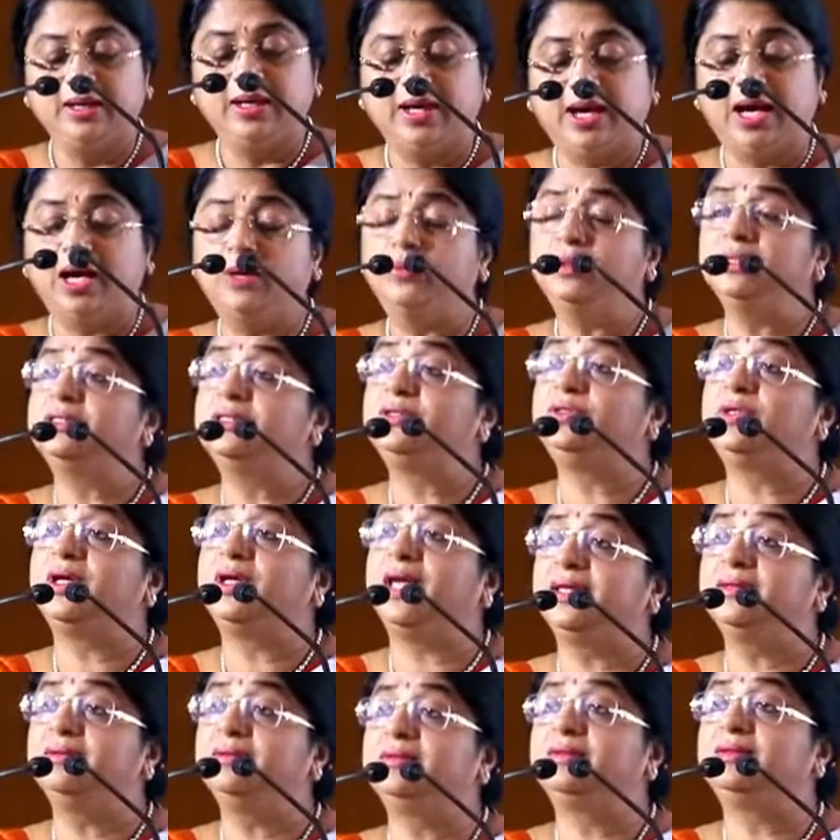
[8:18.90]
Our
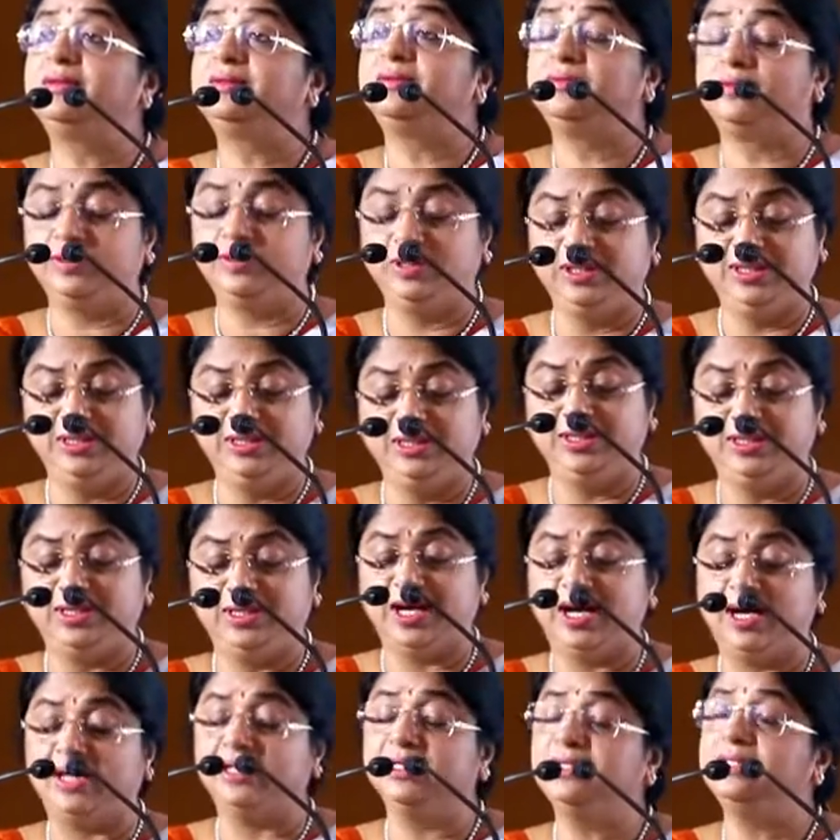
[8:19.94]
strength really
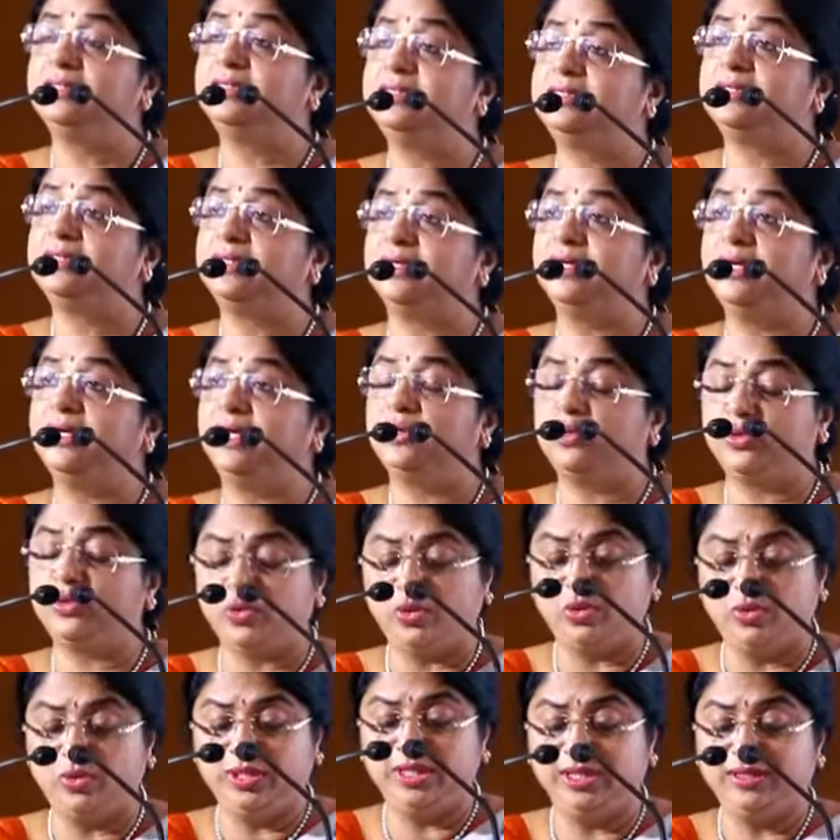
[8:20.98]
lies in
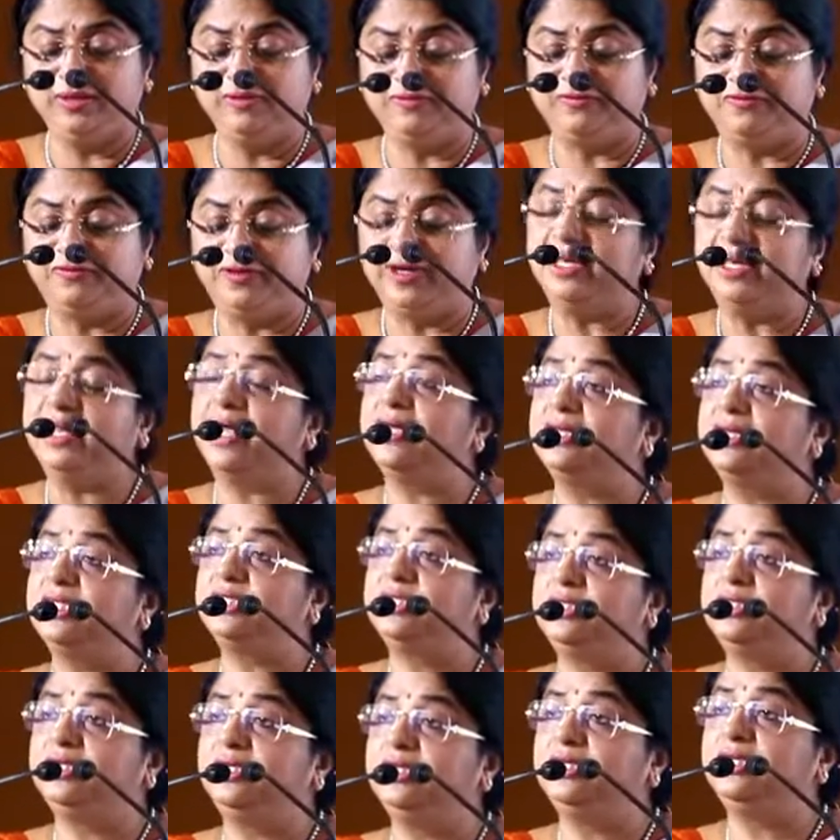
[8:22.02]
enrolling
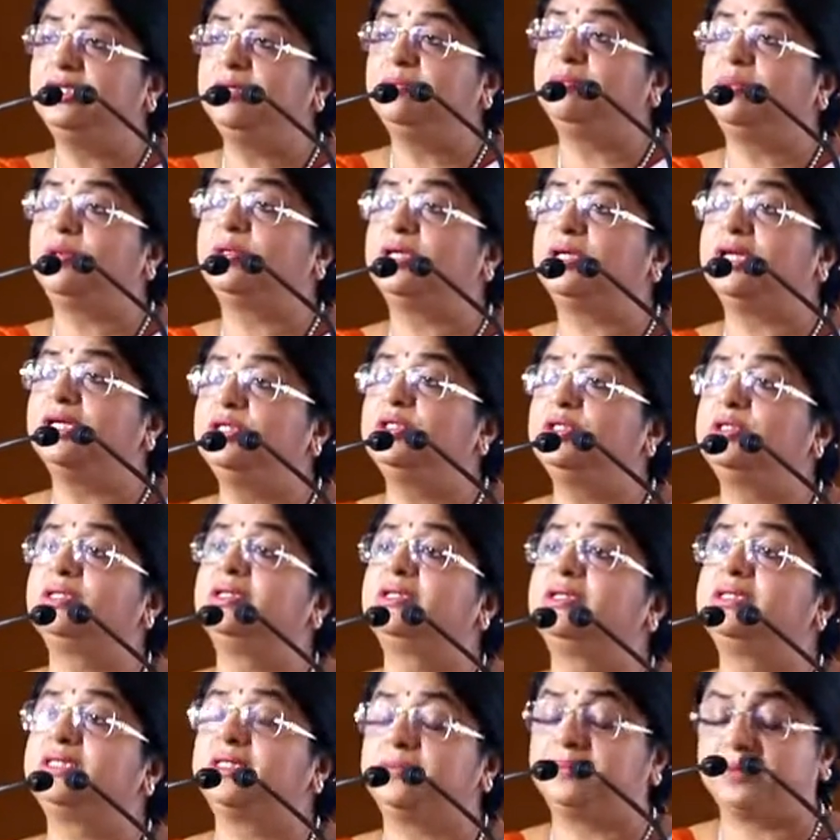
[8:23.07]
financially
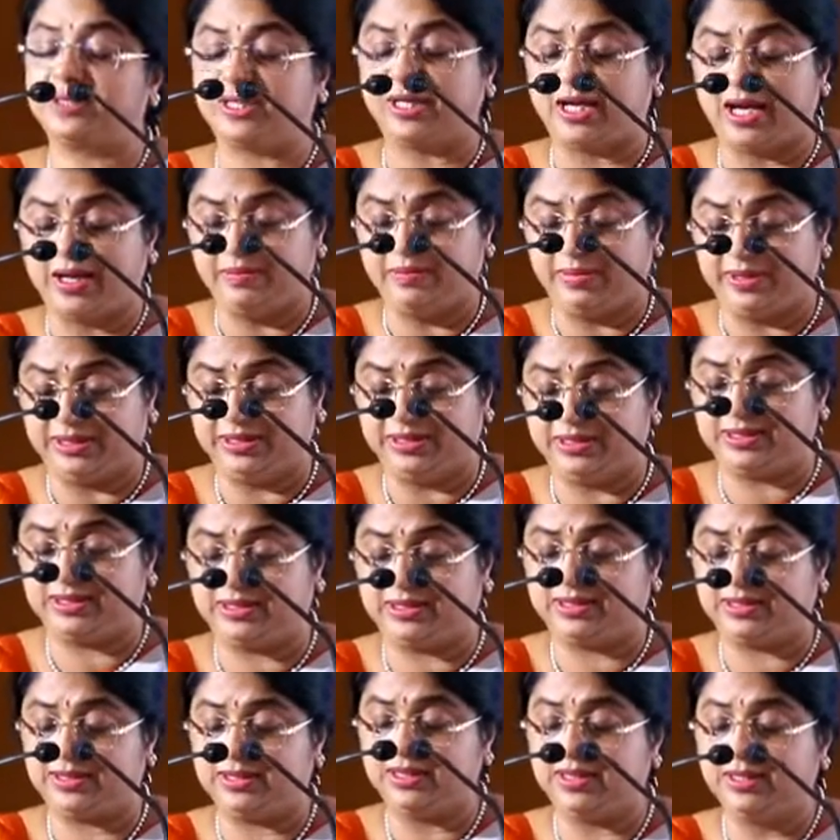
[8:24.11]
potential
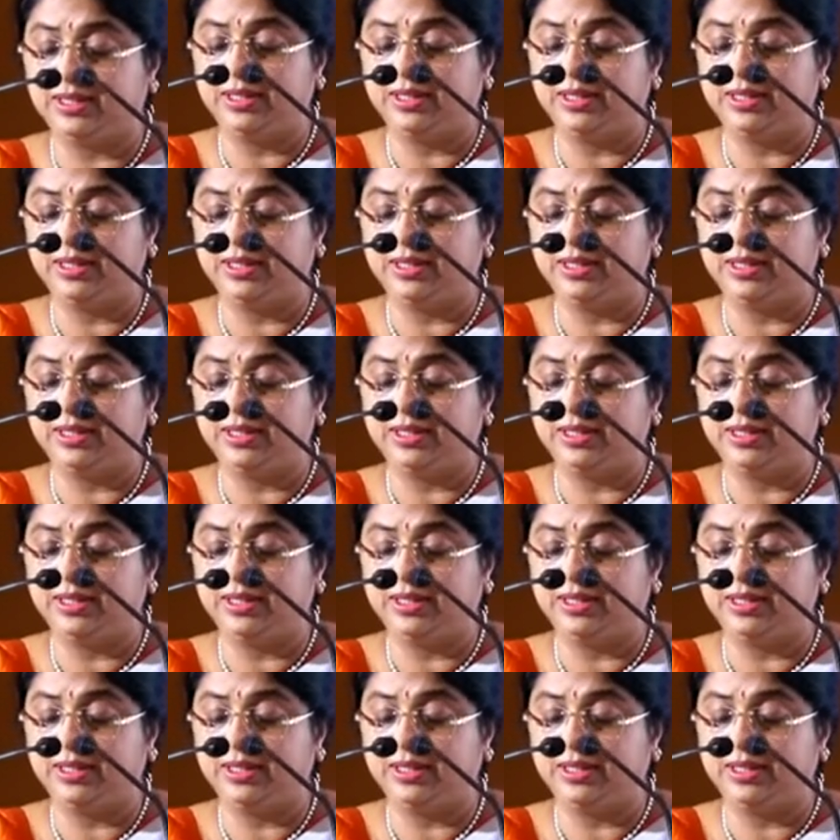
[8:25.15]
subscribers,